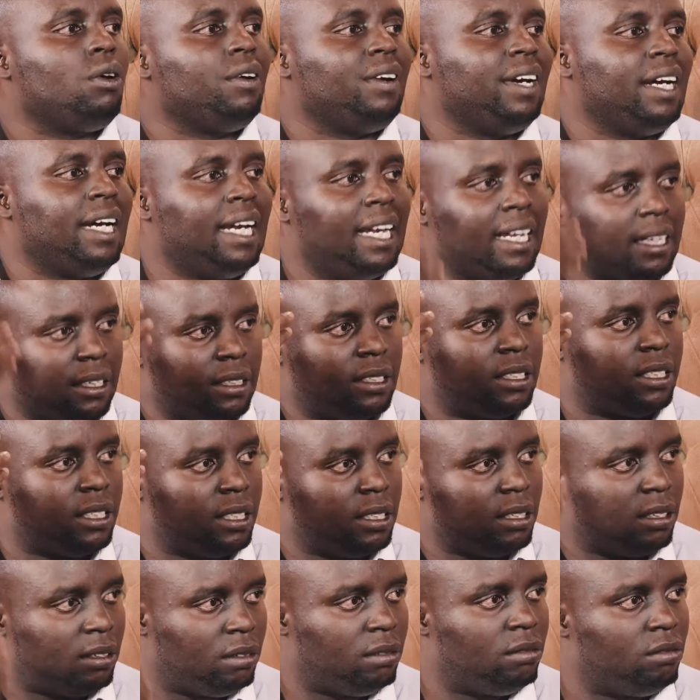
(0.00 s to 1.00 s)

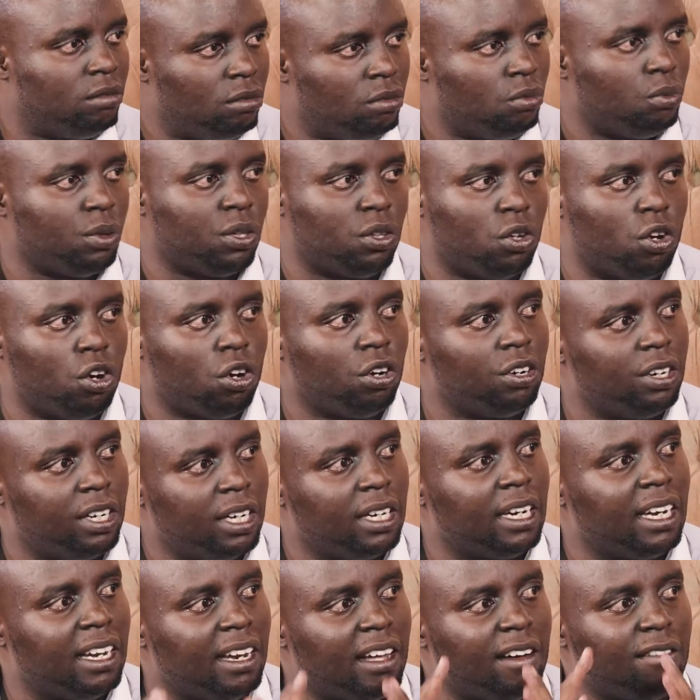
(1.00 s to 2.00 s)
relate with
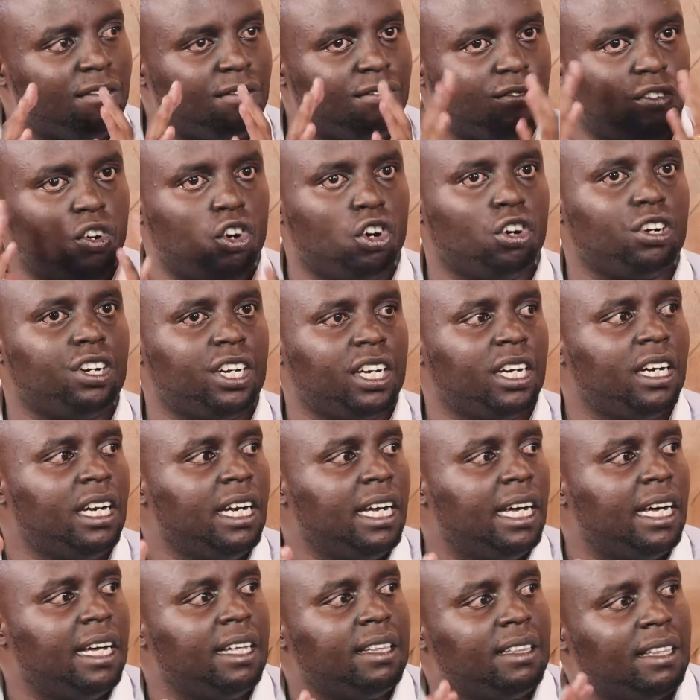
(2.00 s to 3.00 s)
God, love God,
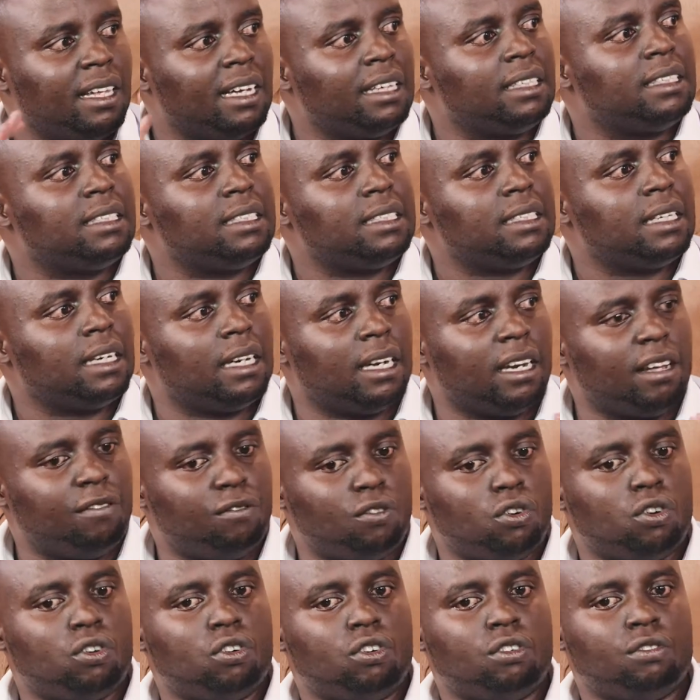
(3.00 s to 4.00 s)
and that
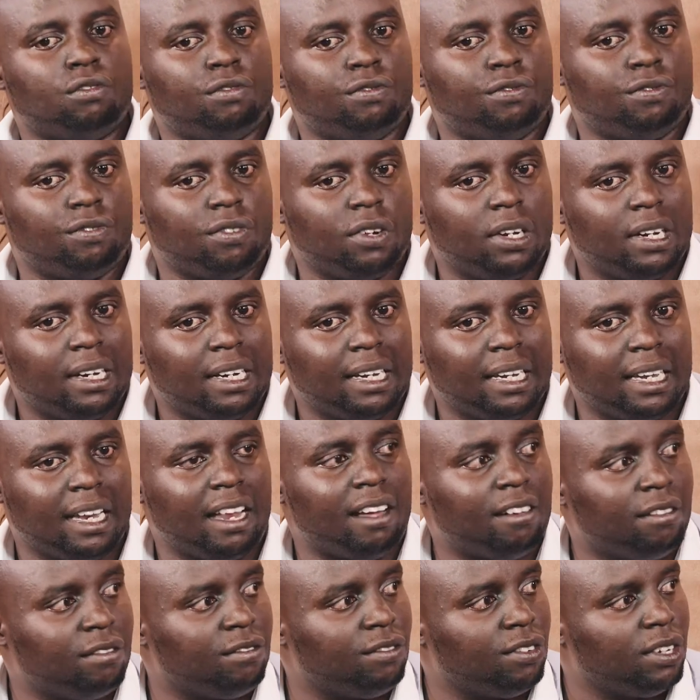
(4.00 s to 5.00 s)
level of
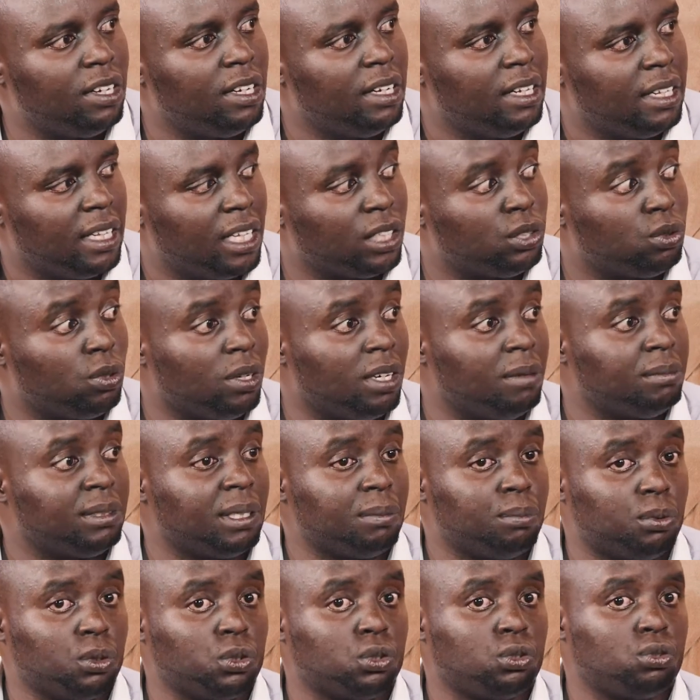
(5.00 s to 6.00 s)
love, that's what I'm
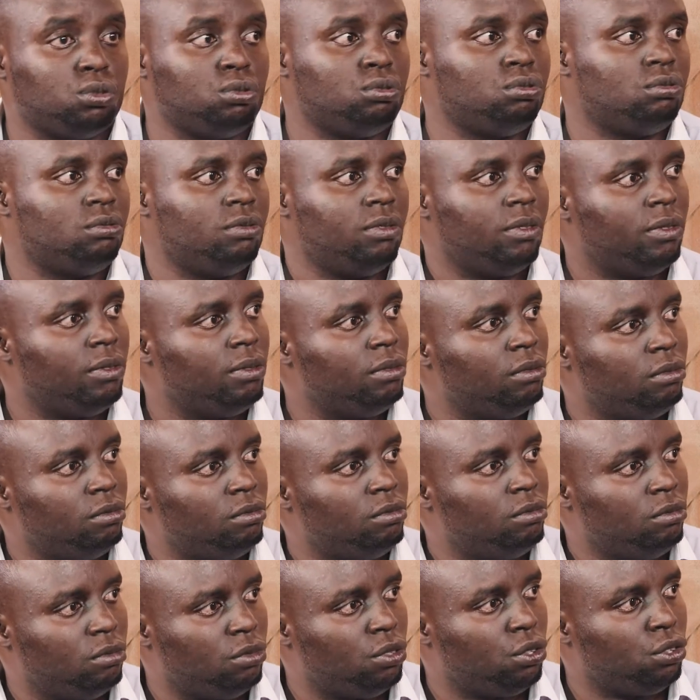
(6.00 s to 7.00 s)
supposed to,
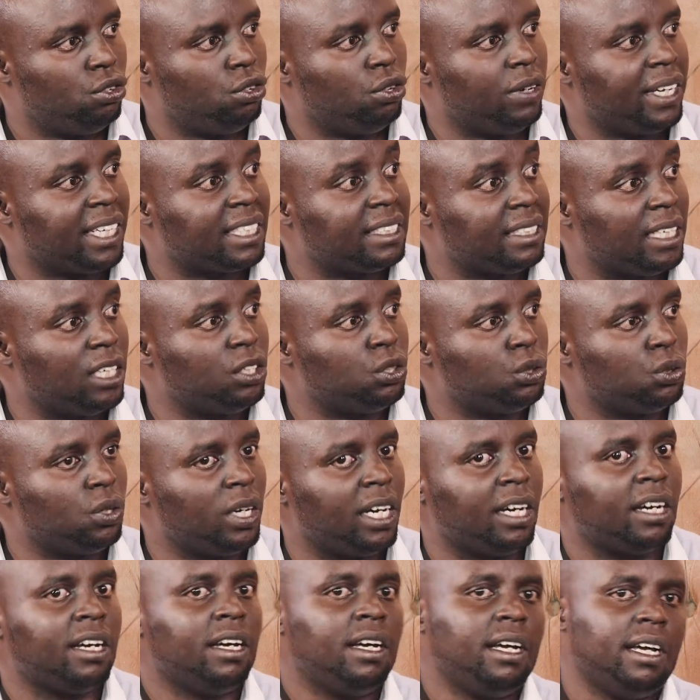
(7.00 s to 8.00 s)
you know, extend to
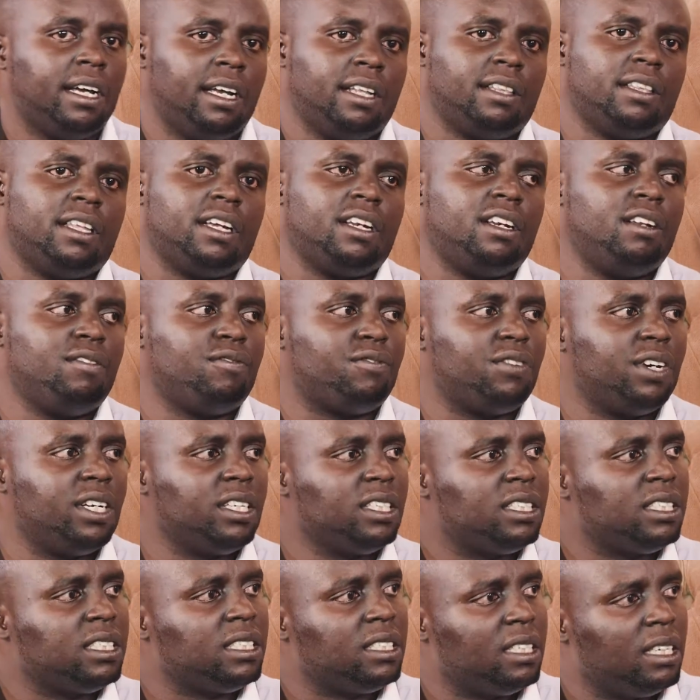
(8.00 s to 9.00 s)
her. And there are
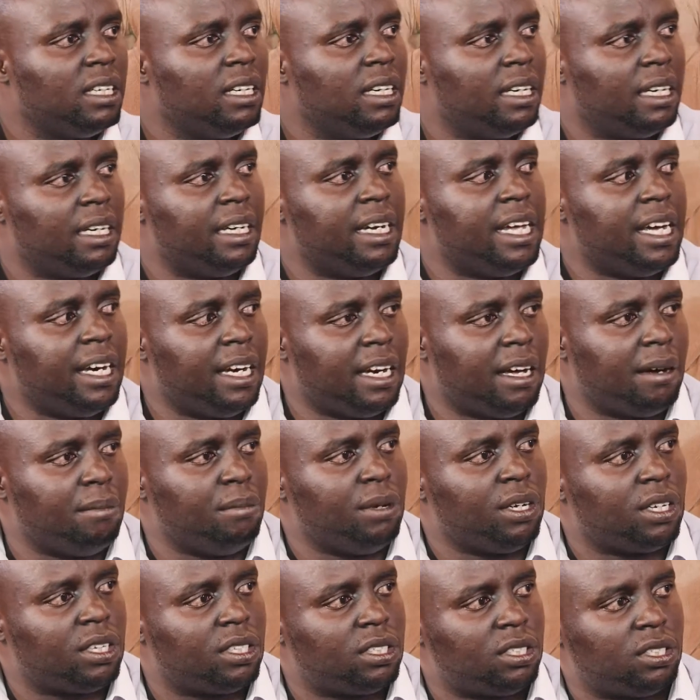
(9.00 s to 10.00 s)
different
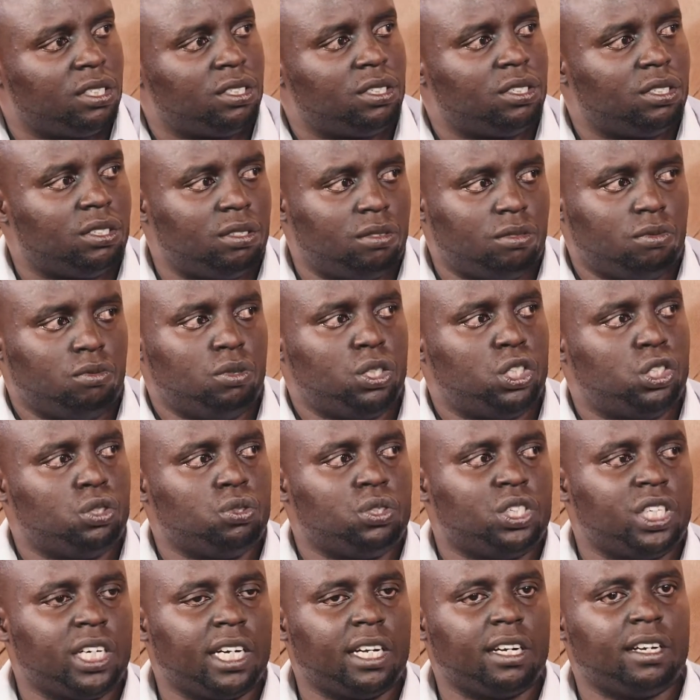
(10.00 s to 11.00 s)
dynamics which
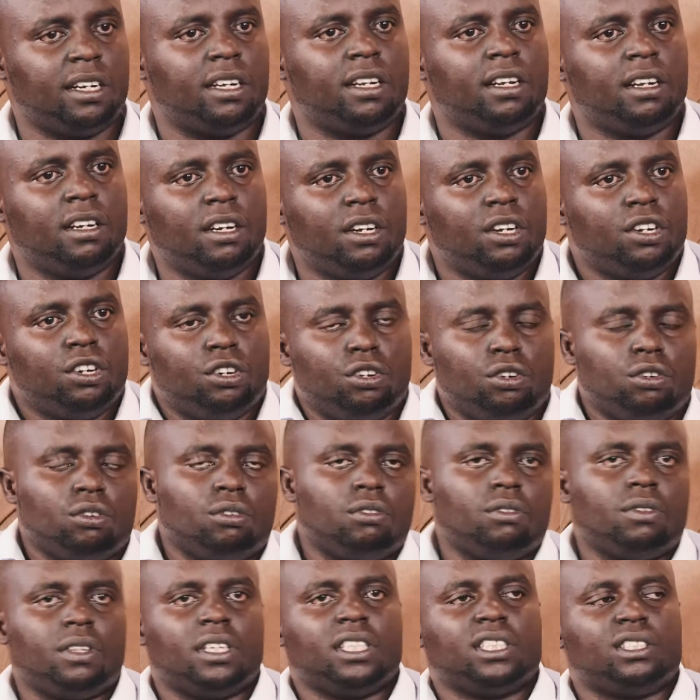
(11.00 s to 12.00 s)
you shared. You
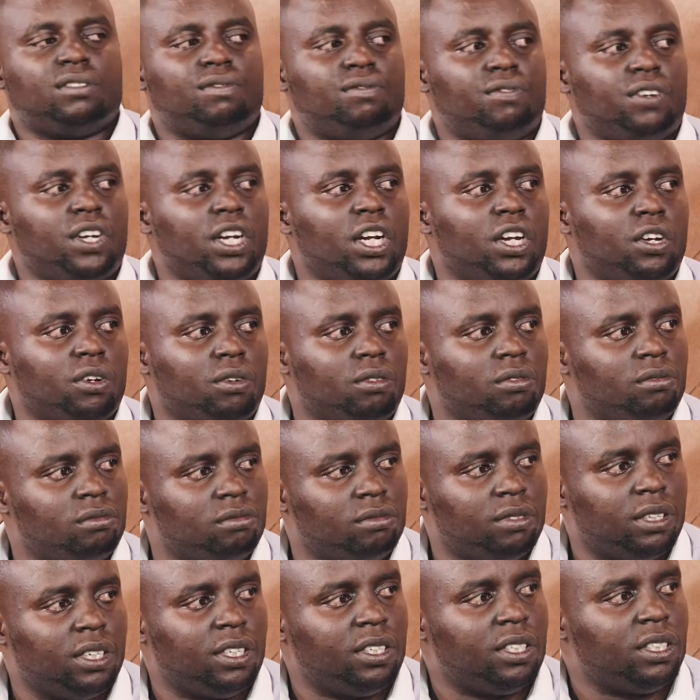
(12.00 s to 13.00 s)
know, there's filial,
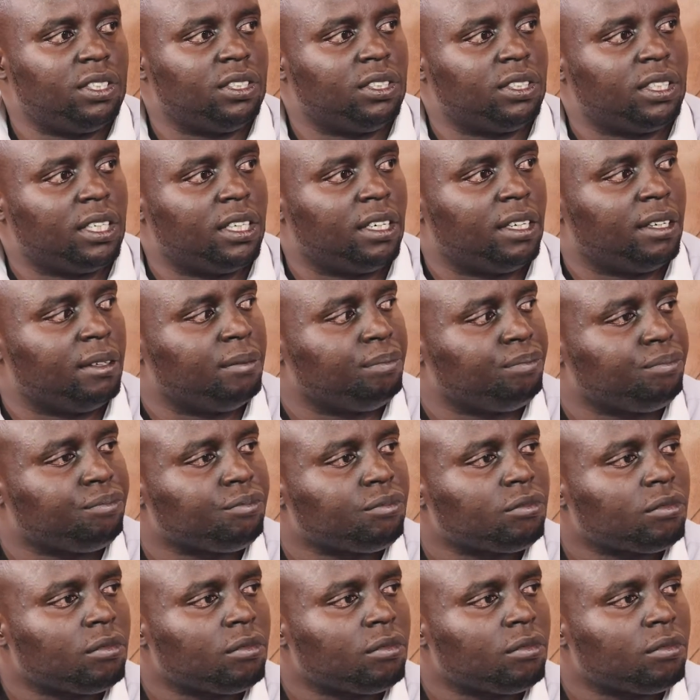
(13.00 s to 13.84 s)
there is a